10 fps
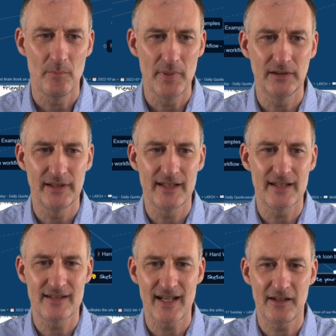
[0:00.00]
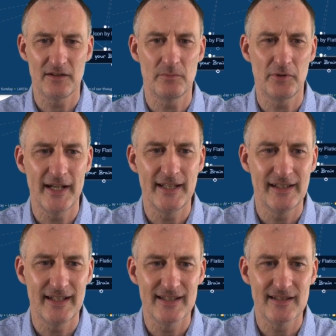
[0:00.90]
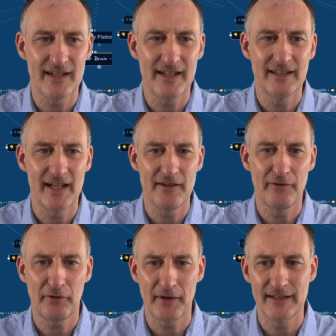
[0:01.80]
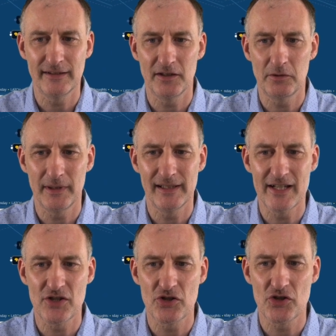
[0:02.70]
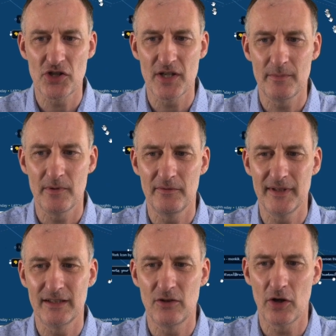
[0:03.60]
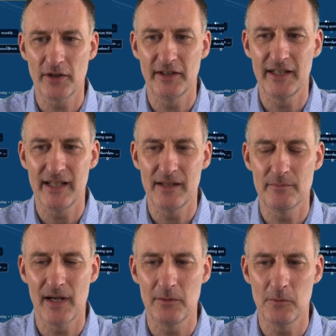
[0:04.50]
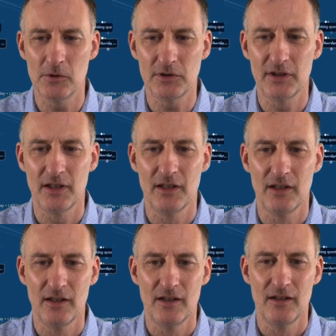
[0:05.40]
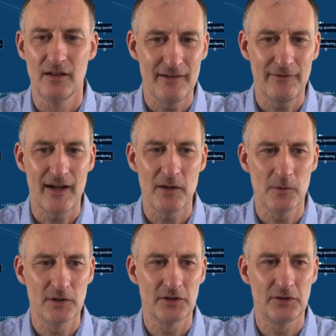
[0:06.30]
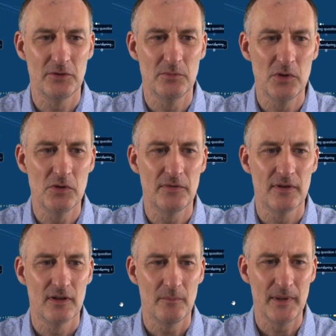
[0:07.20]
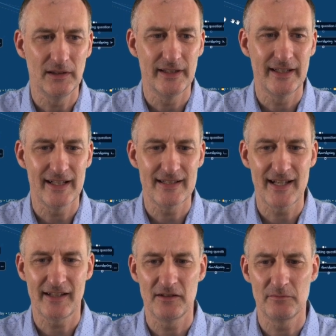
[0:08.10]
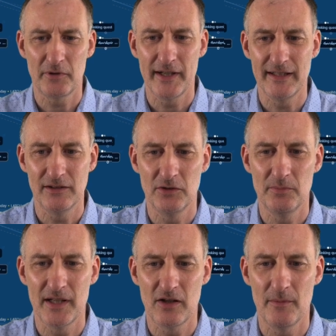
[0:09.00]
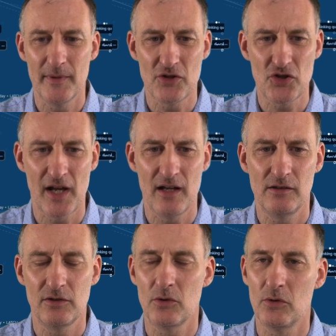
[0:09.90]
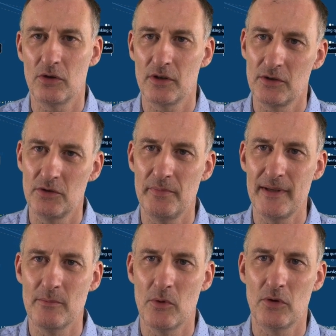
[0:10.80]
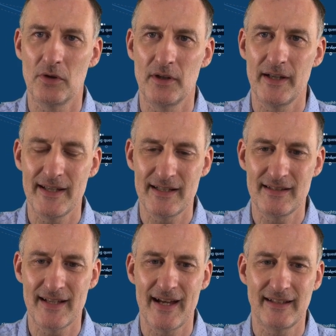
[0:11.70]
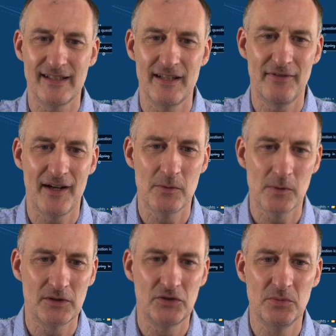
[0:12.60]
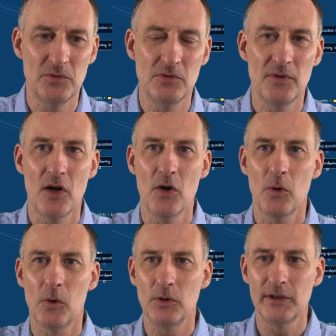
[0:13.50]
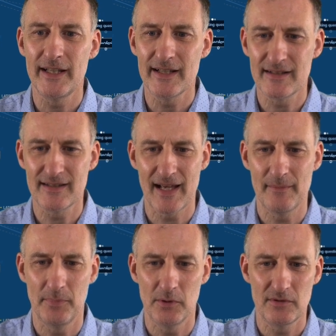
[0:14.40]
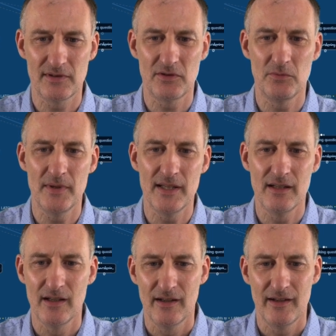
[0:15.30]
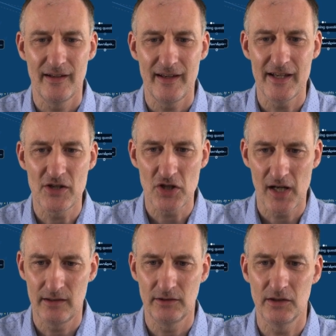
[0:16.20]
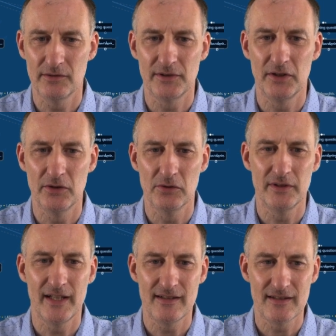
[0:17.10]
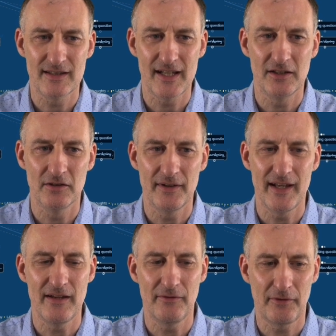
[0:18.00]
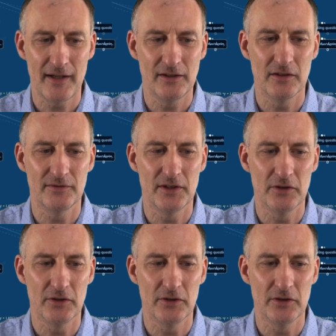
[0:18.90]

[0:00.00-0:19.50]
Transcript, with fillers: building a second brain is in a friend relationship with gardening in my world. If I want to move building a second brain to become a child or to be more exact, if I want to move all the examples to be a child of the node instead of a friend of the